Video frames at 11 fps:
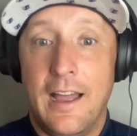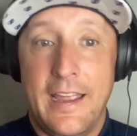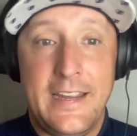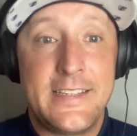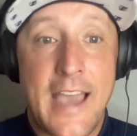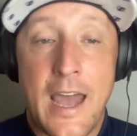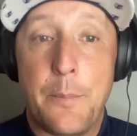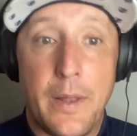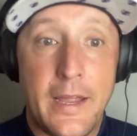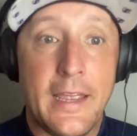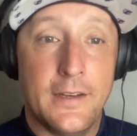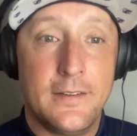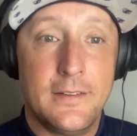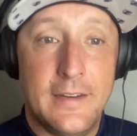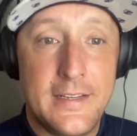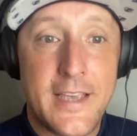He's got a plan.
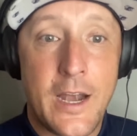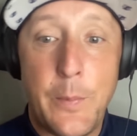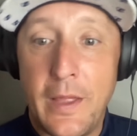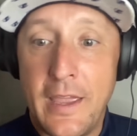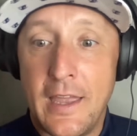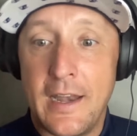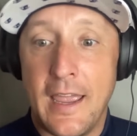He's got a plan,